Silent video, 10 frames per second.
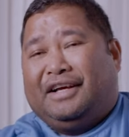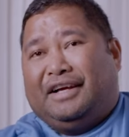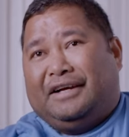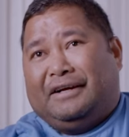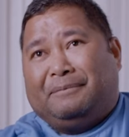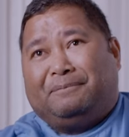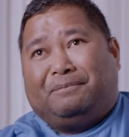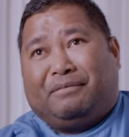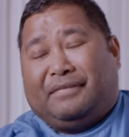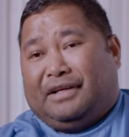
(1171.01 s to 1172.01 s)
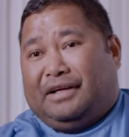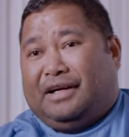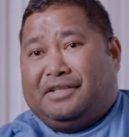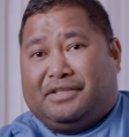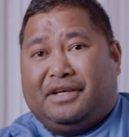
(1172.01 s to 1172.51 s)

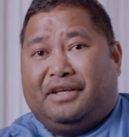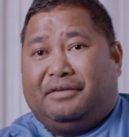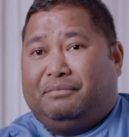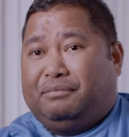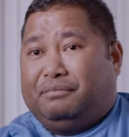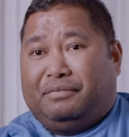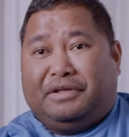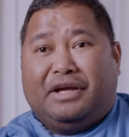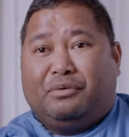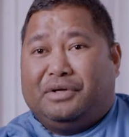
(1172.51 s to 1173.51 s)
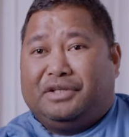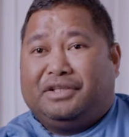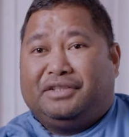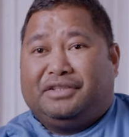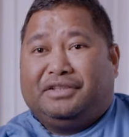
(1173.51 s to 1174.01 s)
I'd say care work